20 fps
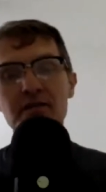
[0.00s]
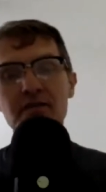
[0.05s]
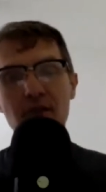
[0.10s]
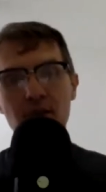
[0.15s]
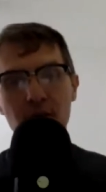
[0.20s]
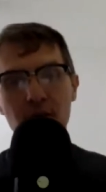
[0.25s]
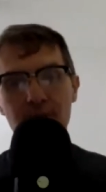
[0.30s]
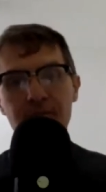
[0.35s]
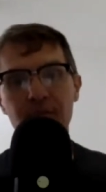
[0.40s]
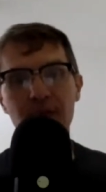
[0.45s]

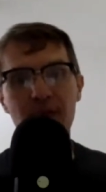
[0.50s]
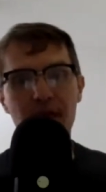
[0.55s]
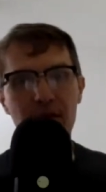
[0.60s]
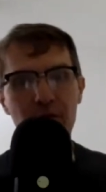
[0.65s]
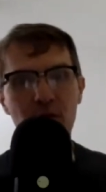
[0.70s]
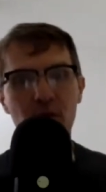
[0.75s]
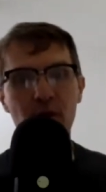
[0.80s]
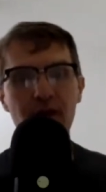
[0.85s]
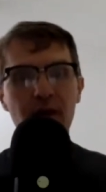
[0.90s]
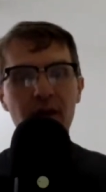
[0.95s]
Yeah. So
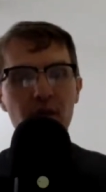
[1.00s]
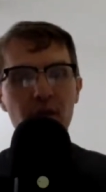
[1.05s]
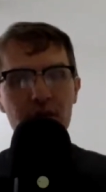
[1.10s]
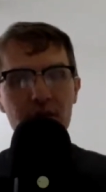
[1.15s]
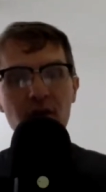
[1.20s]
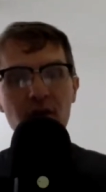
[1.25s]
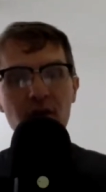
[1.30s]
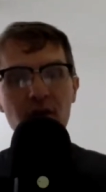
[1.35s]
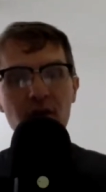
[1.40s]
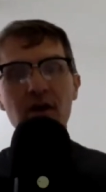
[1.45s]
we, we
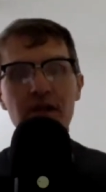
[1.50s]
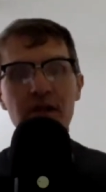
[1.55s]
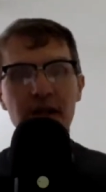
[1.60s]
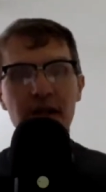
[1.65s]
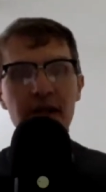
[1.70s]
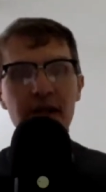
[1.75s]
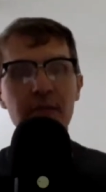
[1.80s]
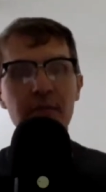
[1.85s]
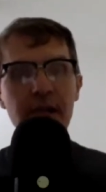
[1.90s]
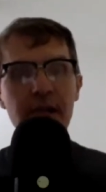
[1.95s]
talk a
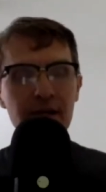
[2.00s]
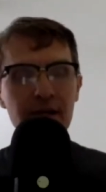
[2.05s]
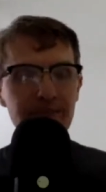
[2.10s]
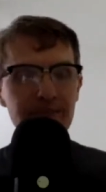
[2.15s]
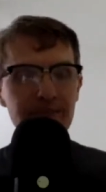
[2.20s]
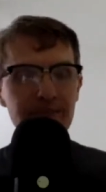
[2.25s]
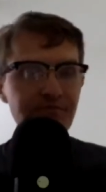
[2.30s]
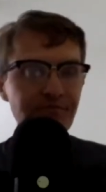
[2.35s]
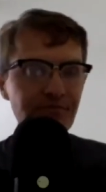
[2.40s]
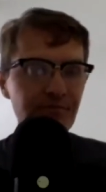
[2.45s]
lot
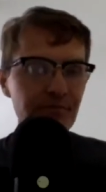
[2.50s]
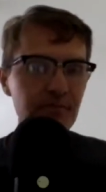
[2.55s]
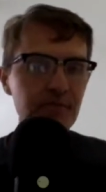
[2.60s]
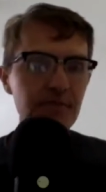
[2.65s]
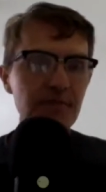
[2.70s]
about